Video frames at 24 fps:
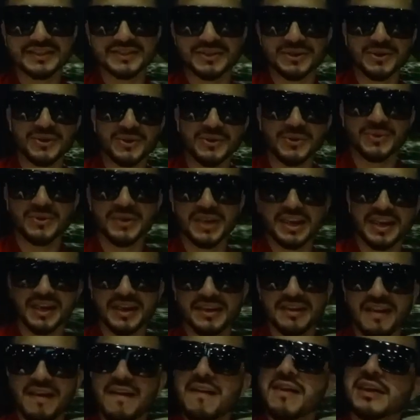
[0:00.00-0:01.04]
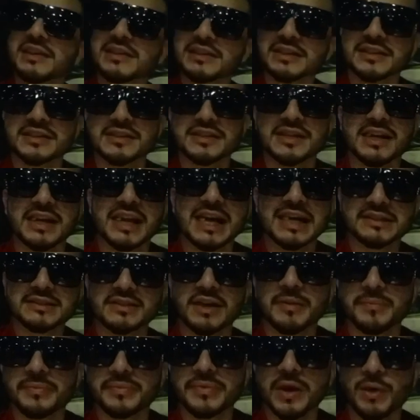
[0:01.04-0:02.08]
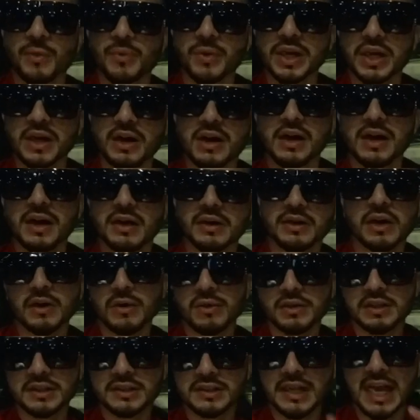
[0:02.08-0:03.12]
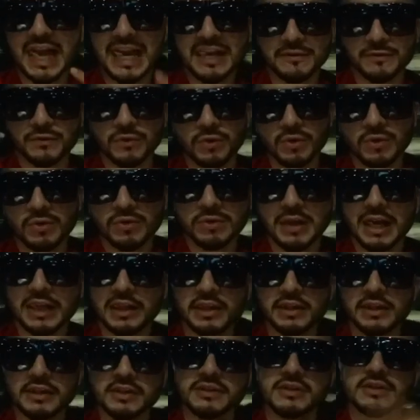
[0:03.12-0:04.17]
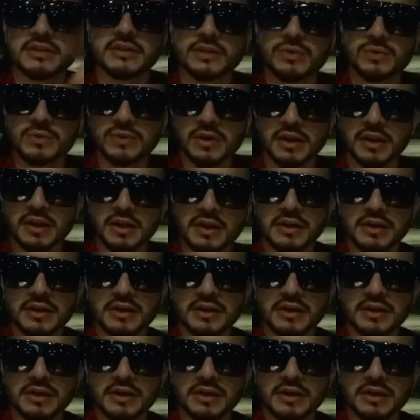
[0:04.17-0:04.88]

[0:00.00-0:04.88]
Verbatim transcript: So yeah, this is the last stop that we are. No, this is the eighth floor, and then there's another one.